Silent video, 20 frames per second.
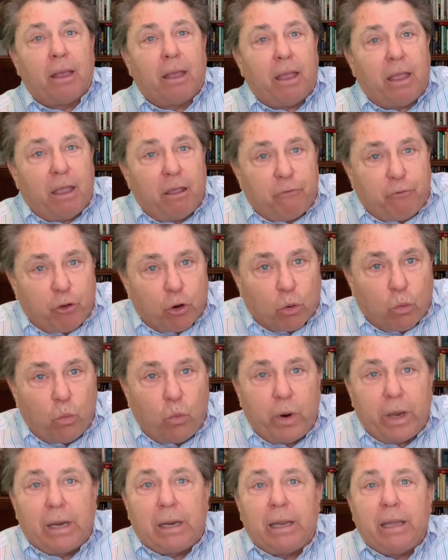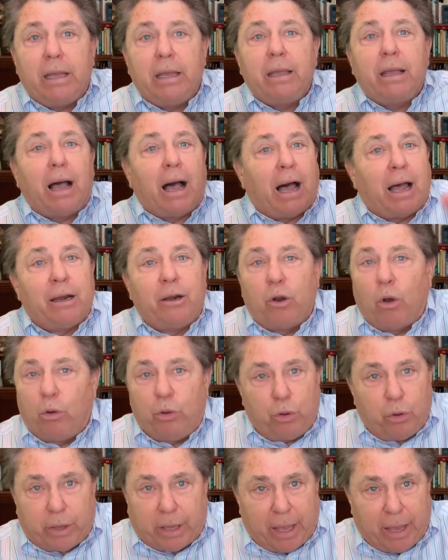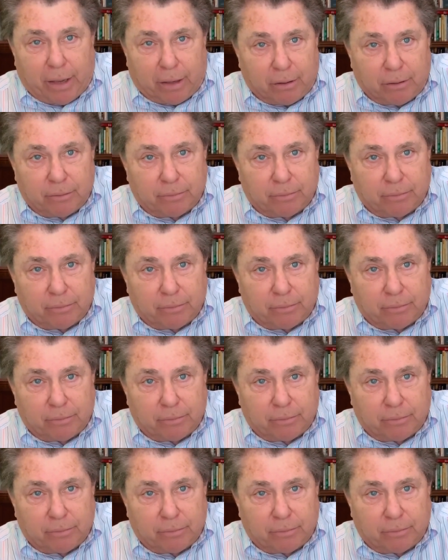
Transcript: If you're willing, I know you can.